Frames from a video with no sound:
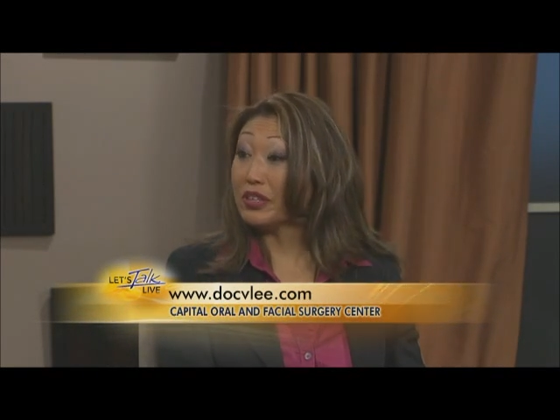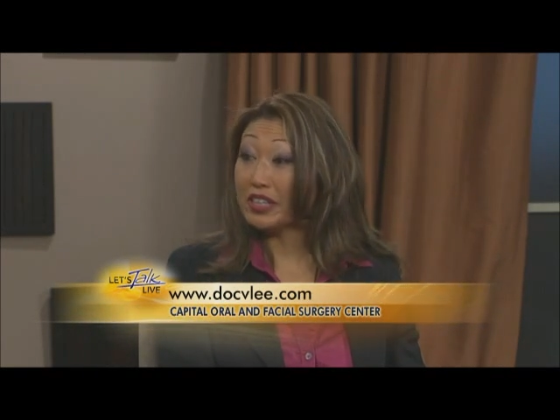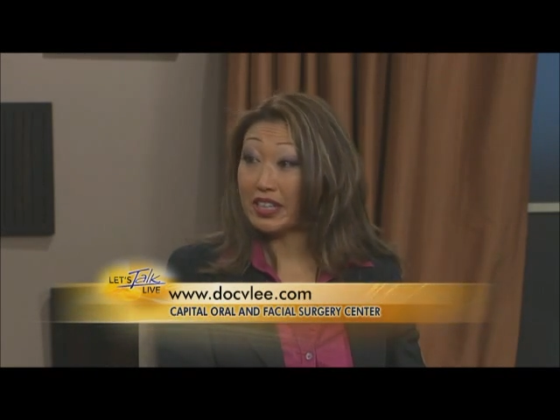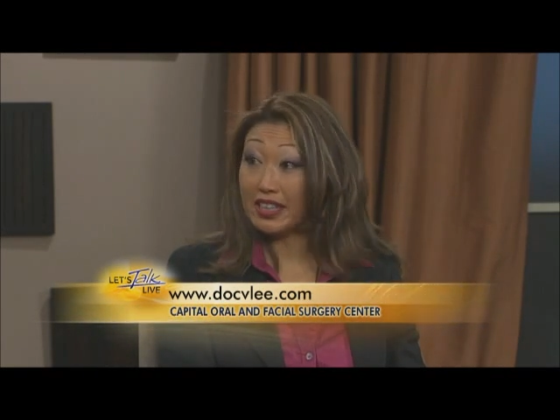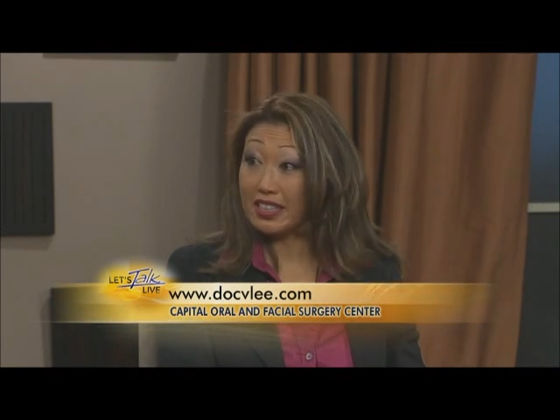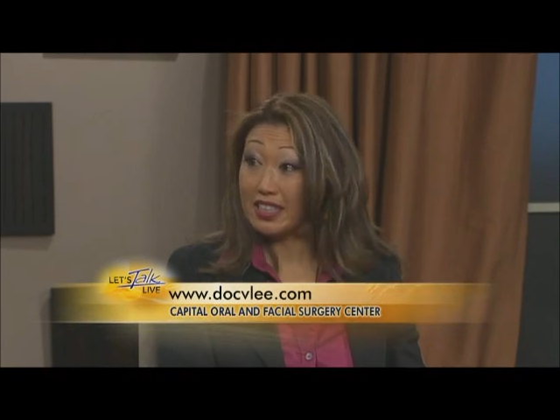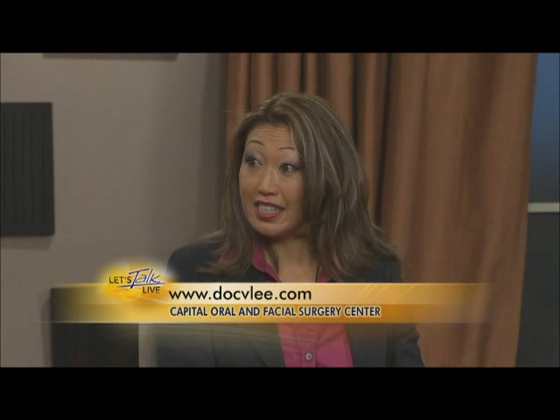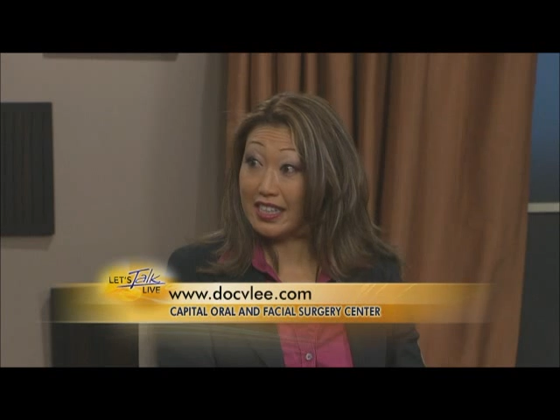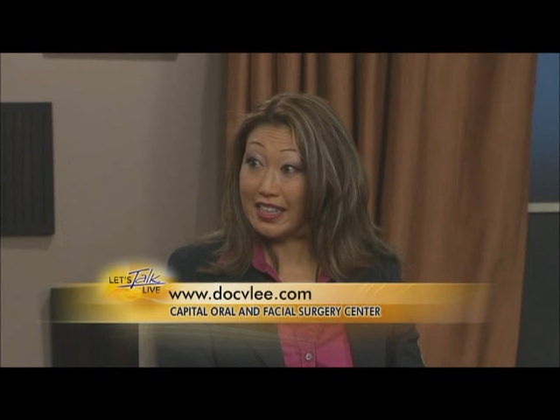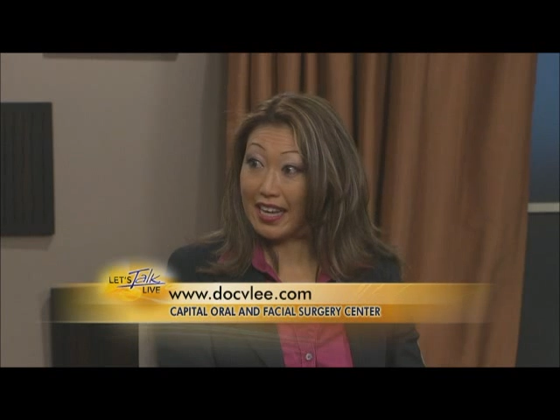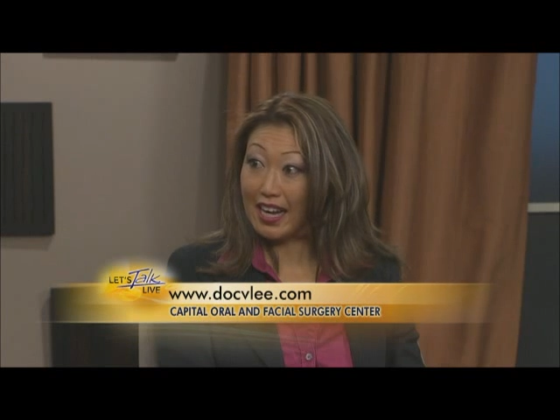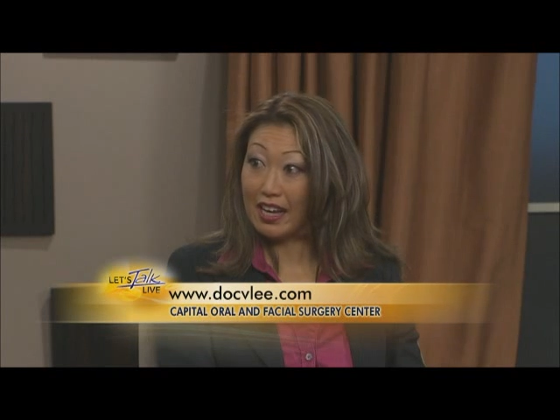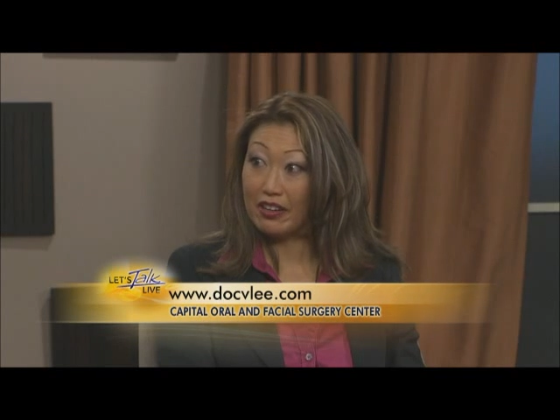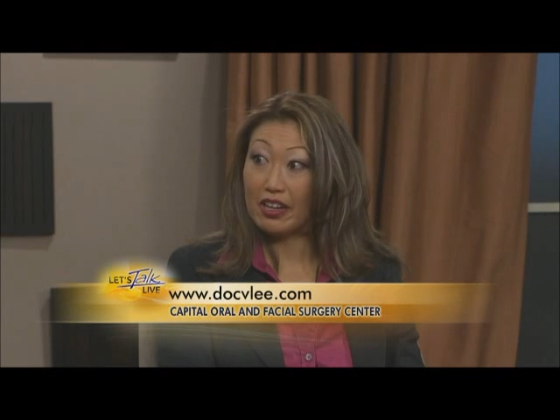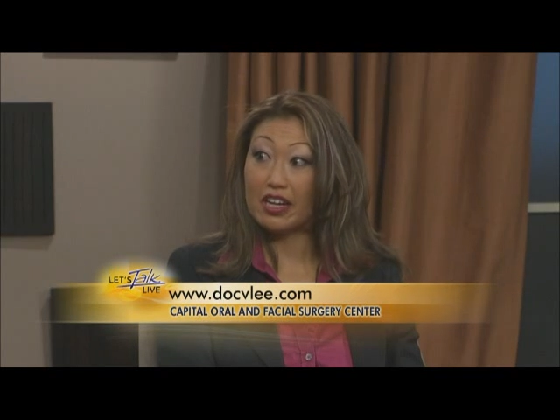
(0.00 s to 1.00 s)
We take the
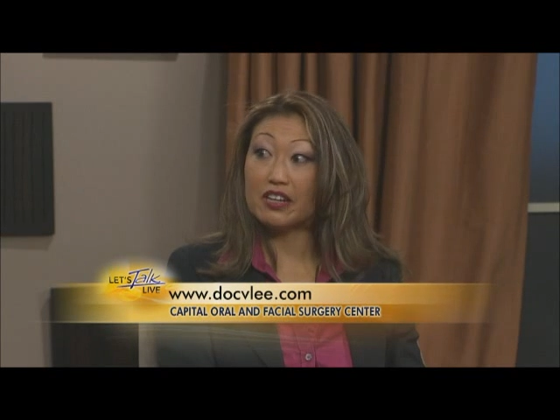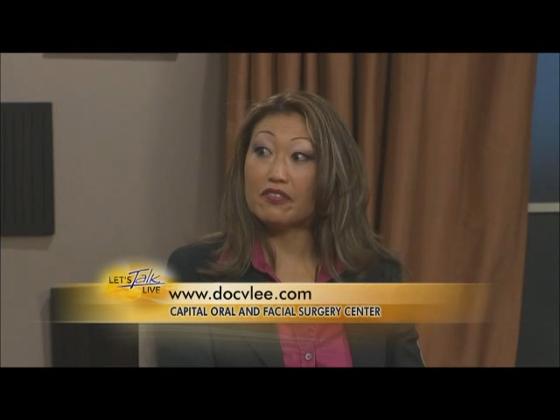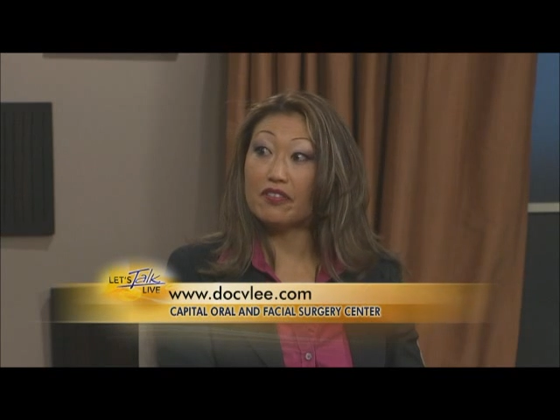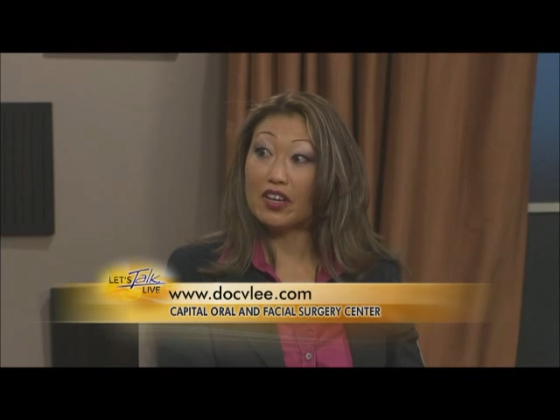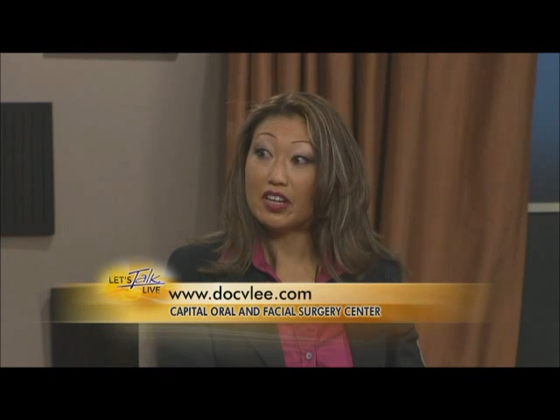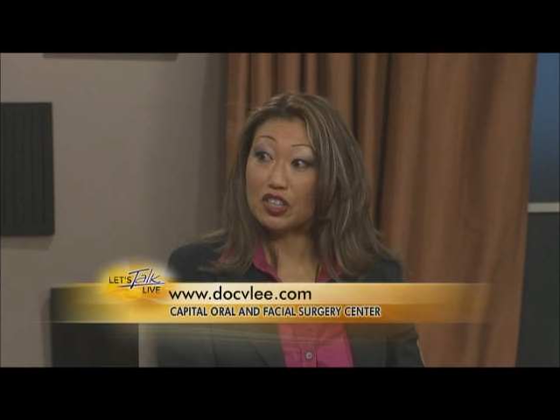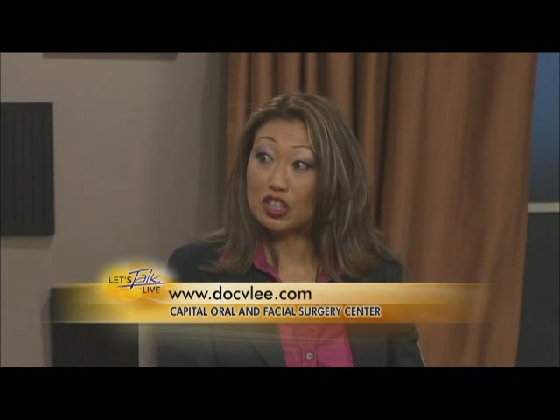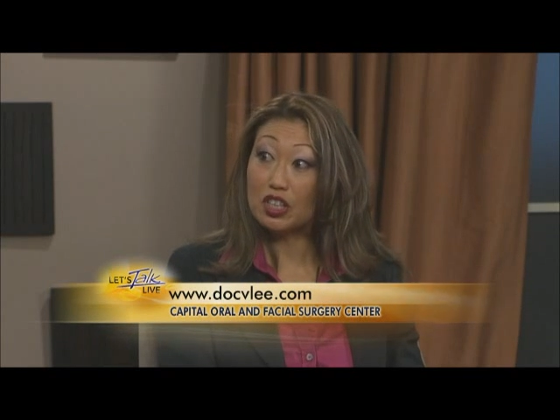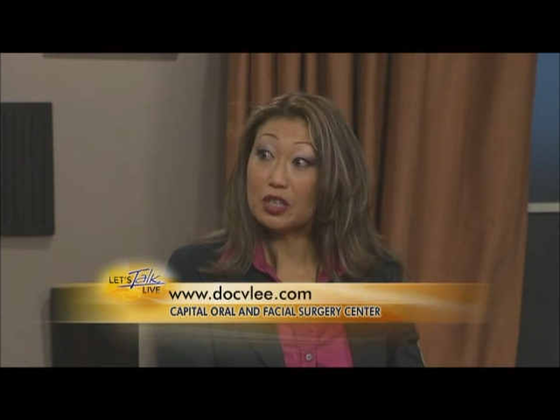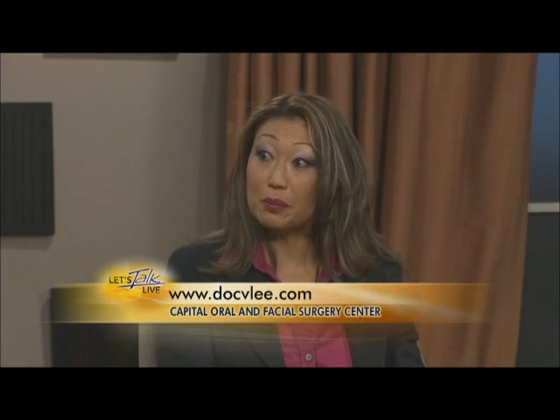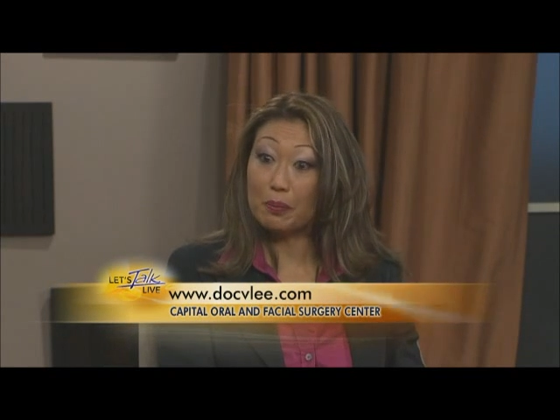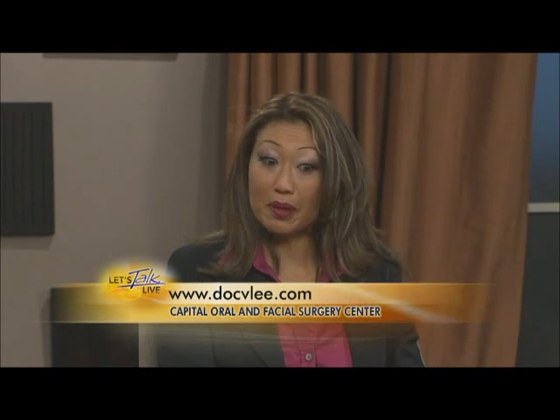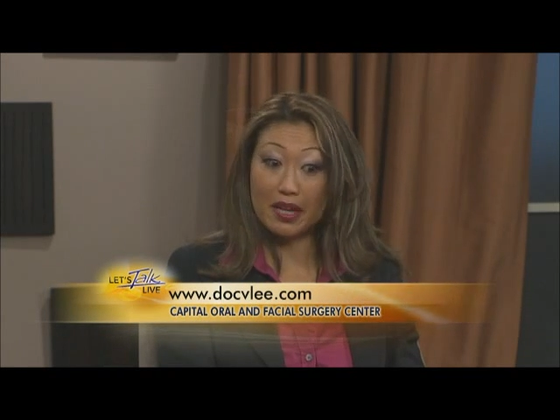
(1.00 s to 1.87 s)
teeth out and eventually